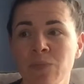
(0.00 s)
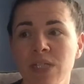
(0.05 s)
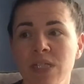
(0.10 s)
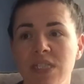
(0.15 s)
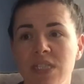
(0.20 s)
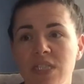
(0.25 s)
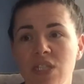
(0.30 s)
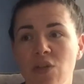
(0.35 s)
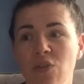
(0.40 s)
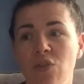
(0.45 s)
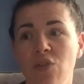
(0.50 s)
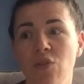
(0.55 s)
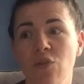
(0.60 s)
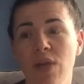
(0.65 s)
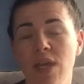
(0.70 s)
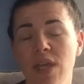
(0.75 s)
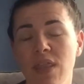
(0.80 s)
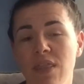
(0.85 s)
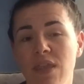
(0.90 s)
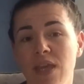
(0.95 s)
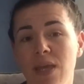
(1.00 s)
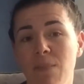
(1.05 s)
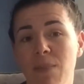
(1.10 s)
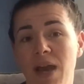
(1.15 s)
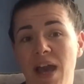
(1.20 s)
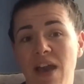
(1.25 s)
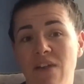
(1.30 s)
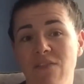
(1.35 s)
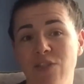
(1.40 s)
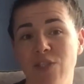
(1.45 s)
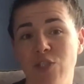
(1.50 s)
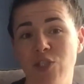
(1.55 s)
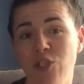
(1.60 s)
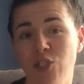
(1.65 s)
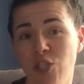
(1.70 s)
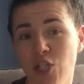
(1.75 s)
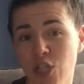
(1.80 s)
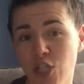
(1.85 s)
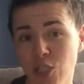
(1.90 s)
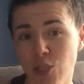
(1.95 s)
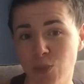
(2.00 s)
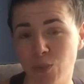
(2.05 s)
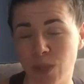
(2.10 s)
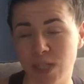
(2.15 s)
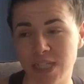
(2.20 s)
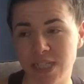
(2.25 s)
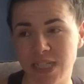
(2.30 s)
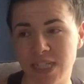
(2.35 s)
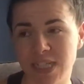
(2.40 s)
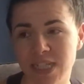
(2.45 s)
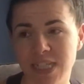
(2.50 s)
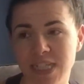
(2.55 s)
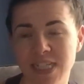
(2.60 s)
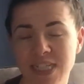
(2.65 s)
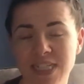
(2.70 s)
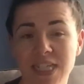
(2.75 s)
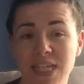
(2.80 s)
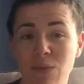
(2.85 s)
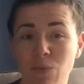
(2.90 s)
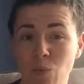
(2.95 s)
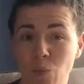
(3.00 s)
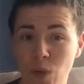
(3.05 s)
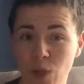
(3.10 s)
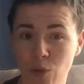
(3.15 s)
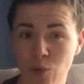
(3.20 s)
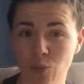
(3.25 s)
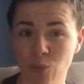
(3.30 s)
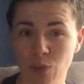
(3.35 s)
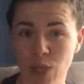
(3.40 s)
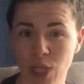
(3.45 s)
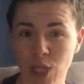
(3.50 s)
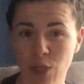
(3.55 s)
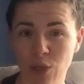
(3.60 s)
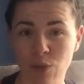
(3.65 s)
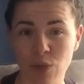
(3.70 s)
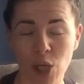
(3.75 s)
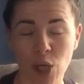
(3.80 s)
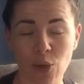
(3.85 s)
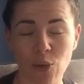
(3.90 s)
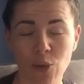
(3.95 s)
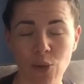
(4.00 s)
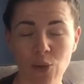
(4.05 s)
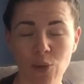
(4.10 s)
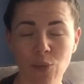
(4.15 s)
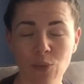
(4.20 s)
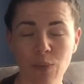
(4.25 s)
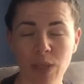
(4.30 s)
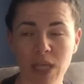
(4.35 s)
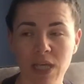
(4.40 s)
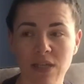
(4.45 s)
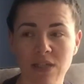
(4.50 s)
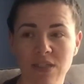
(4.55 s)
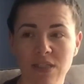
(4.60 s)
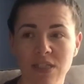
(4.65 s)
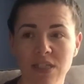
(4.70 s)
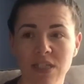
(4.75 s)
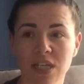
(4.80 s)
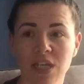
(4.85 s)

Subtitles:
So the great thing about having a church wedding is it will bring you local, because